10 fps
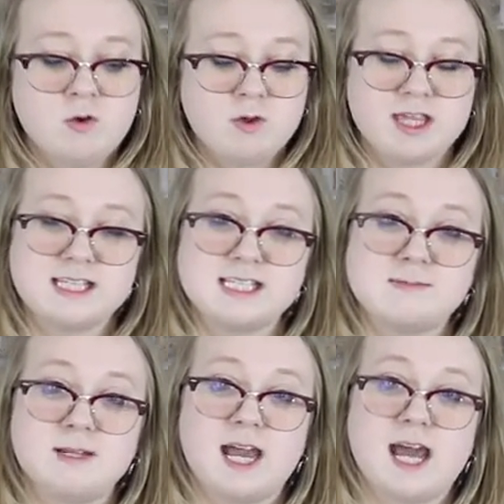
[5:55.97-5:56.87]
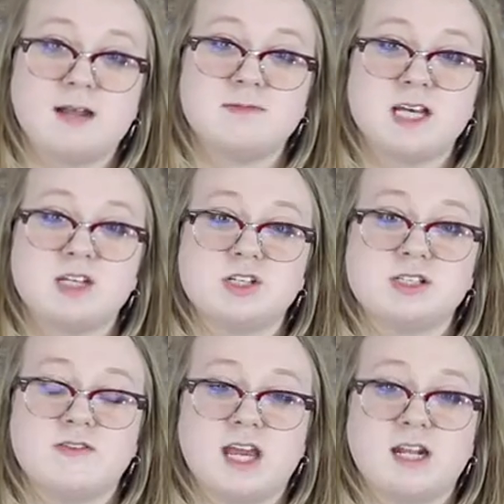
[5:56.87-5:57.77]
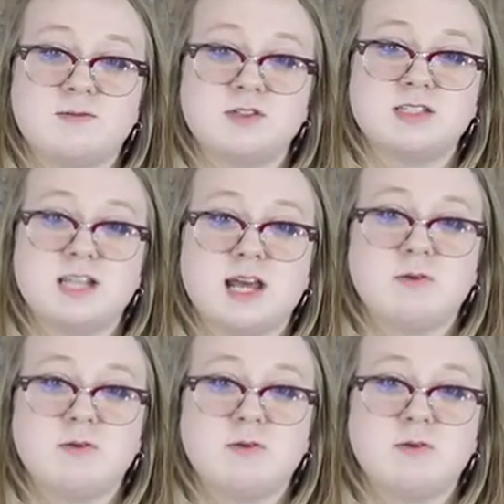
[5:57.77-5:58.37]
Well, this has been Adaptations of Animals today.